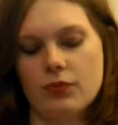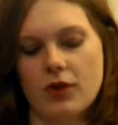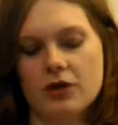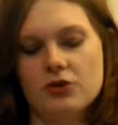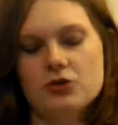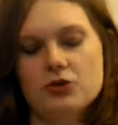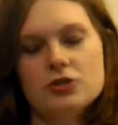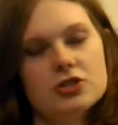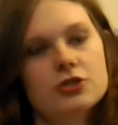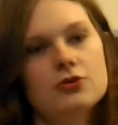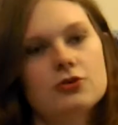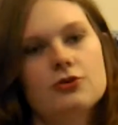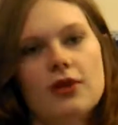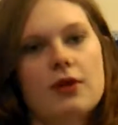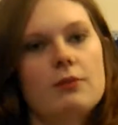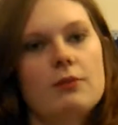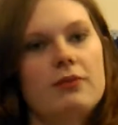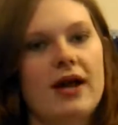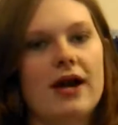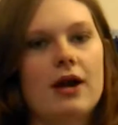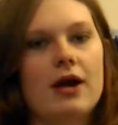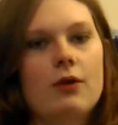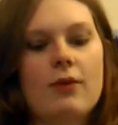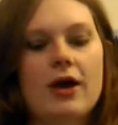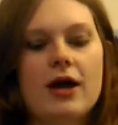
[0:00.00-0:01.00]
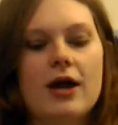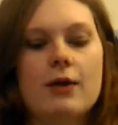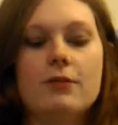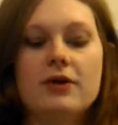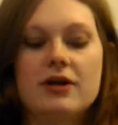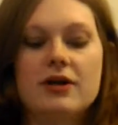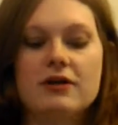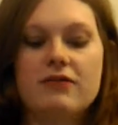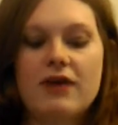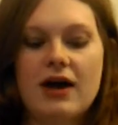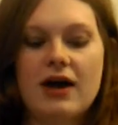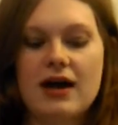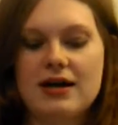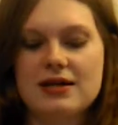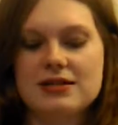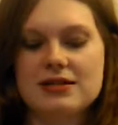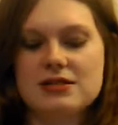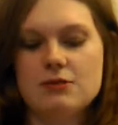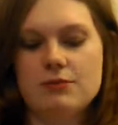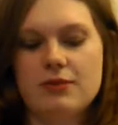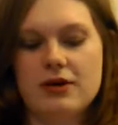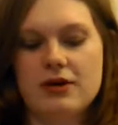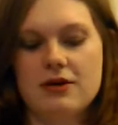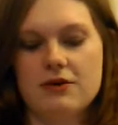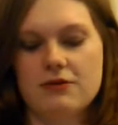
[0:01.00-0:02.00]
I usually don't like black and white, but if it has
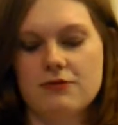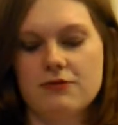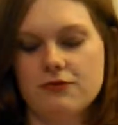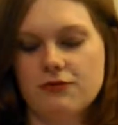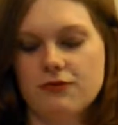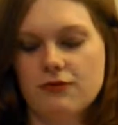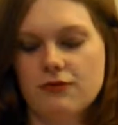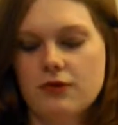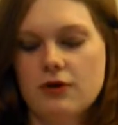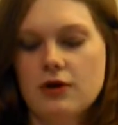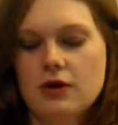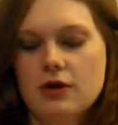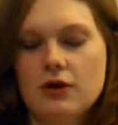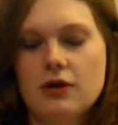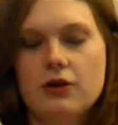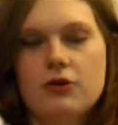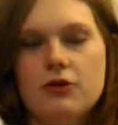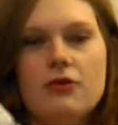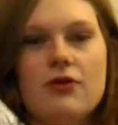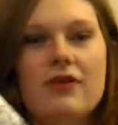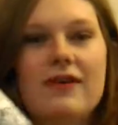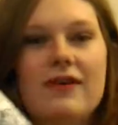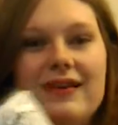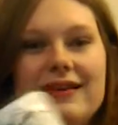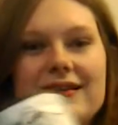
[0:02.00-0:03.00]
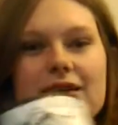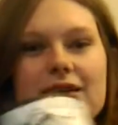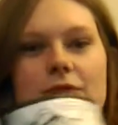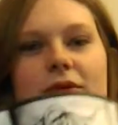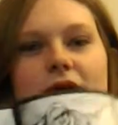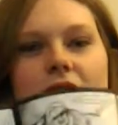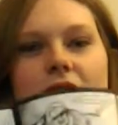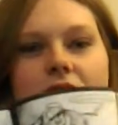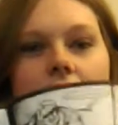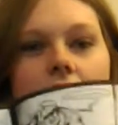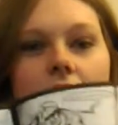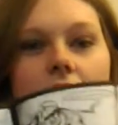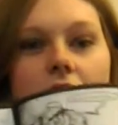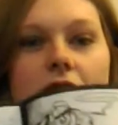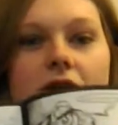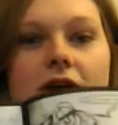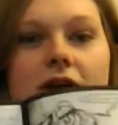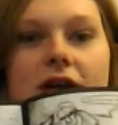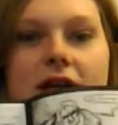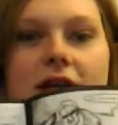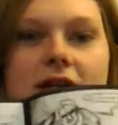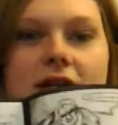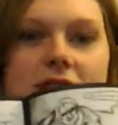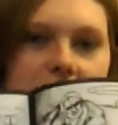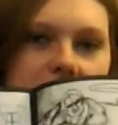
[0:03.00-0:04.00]
the bit of, you know, the little bit of colour
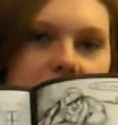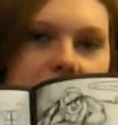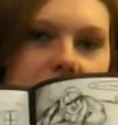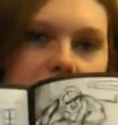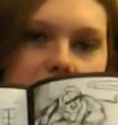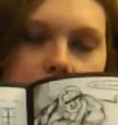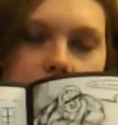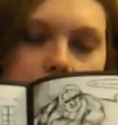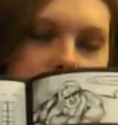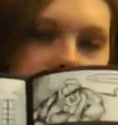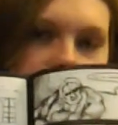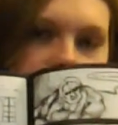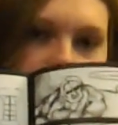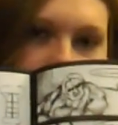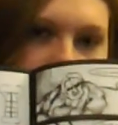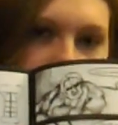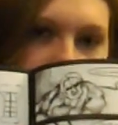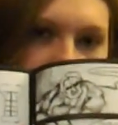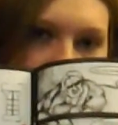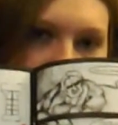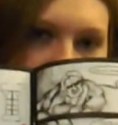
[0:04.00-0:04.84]
in it to give it a bit of